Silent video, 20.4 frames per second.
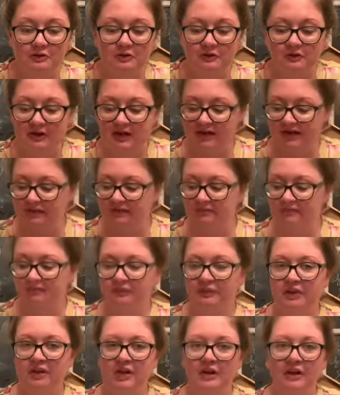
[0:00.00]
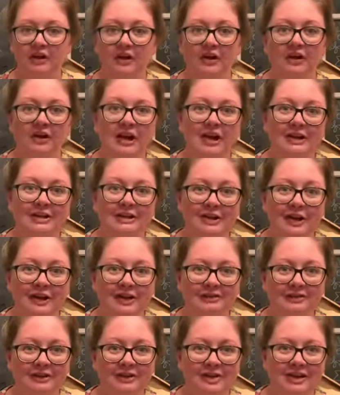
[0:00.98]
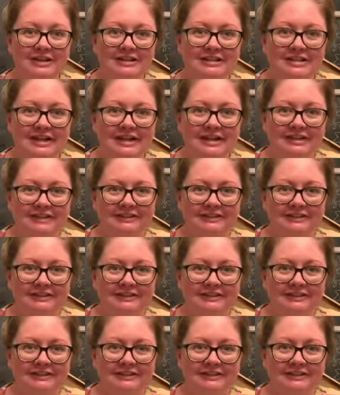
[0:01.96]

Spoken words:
okay? All right, y'all have a great day.